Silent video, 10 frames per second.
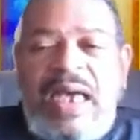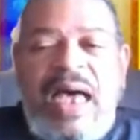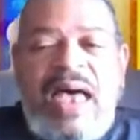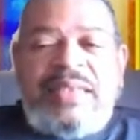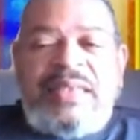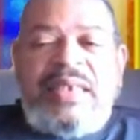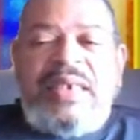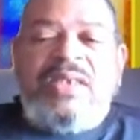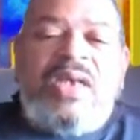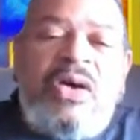God sent
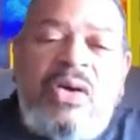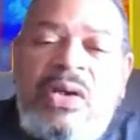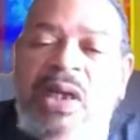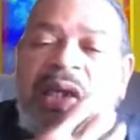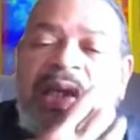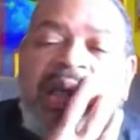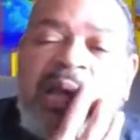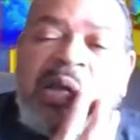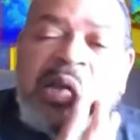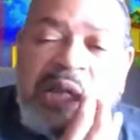his only
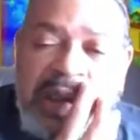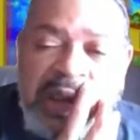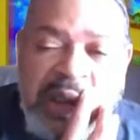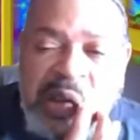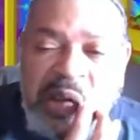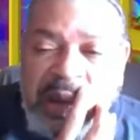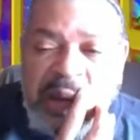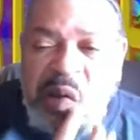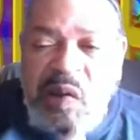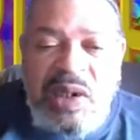son
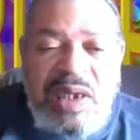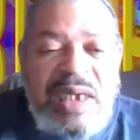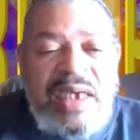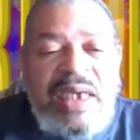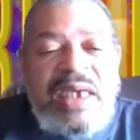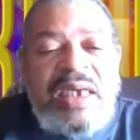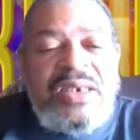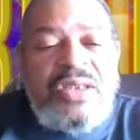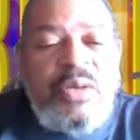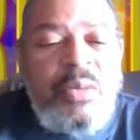
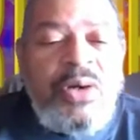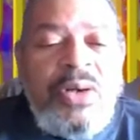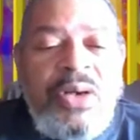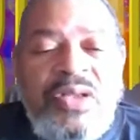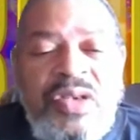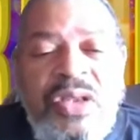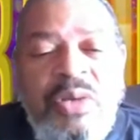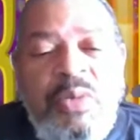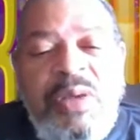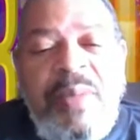into the world so
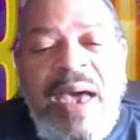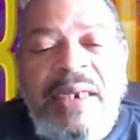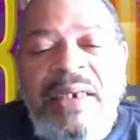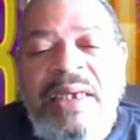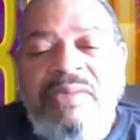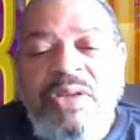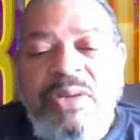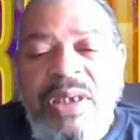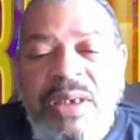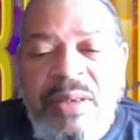that we might live
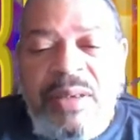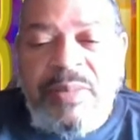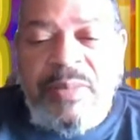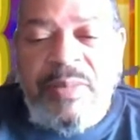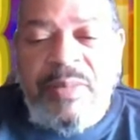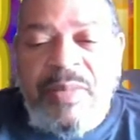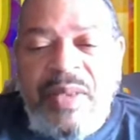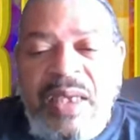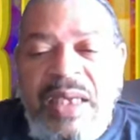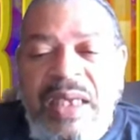through him.
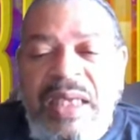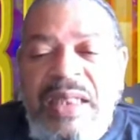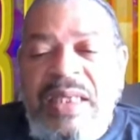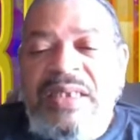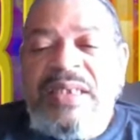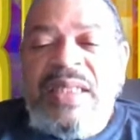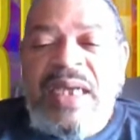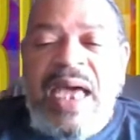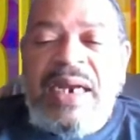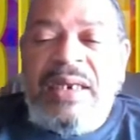This is the
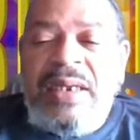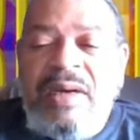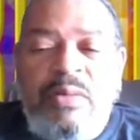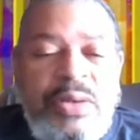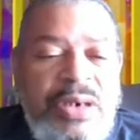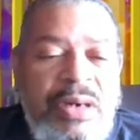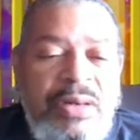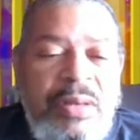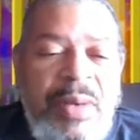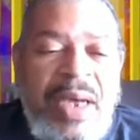kind of love we're
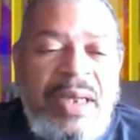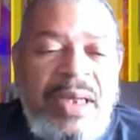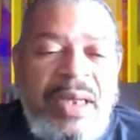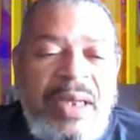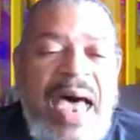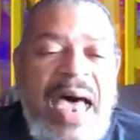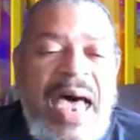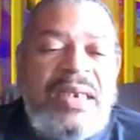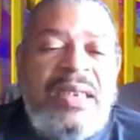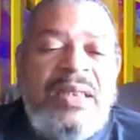talking about,
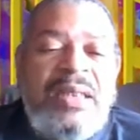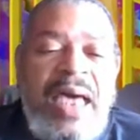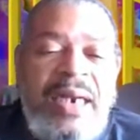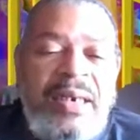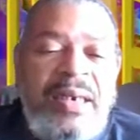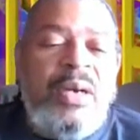not that